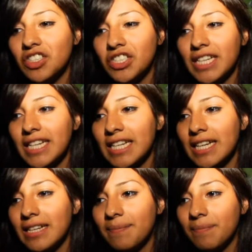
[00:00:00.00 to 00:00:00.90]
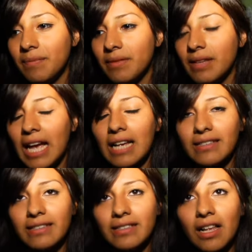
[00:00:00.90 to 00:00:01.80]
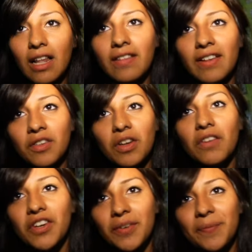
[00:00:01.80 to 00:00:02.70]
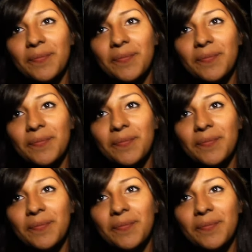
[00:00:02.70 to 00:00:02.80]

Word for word: she has things to cover.